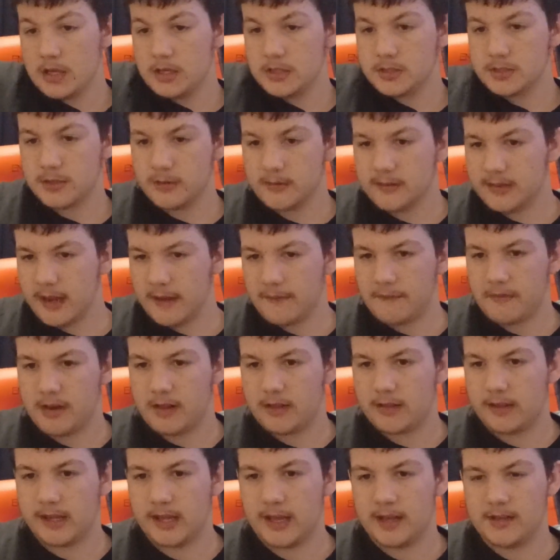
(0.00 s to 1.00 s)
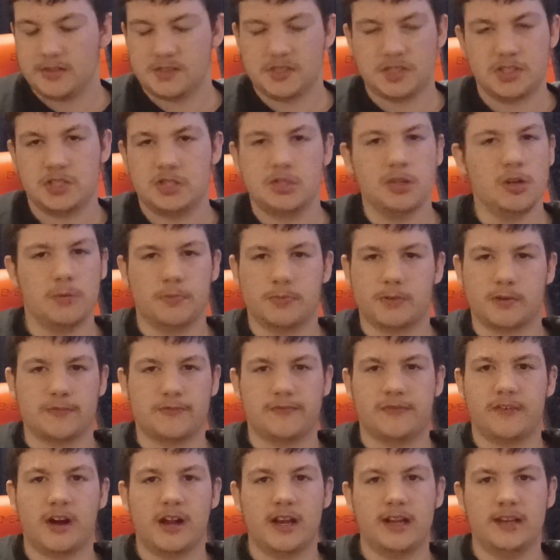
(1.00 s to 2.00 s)
so definitely a super
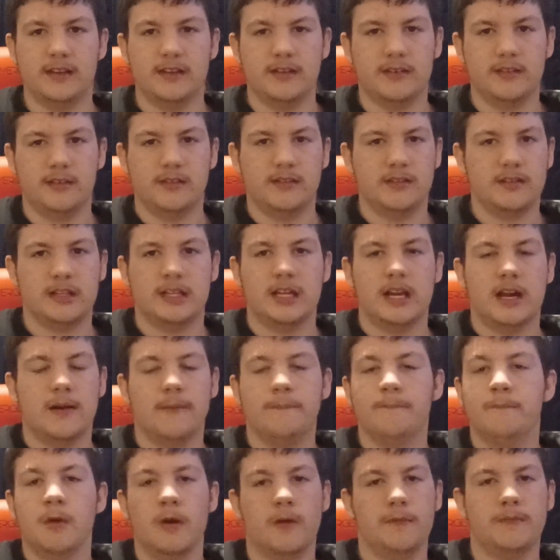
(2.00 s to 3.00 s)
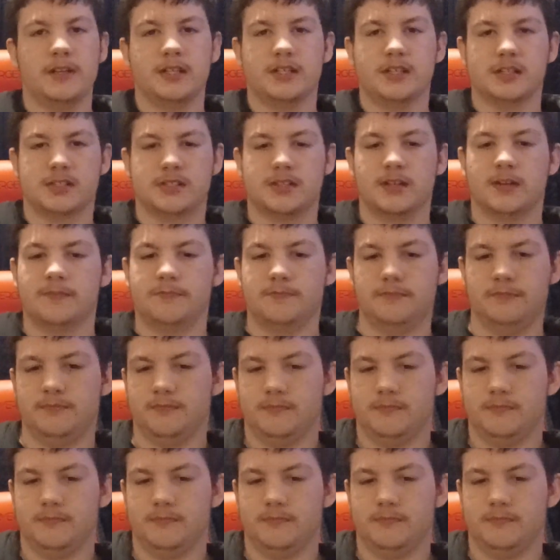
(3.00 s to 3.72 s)
fun, you know, movie just to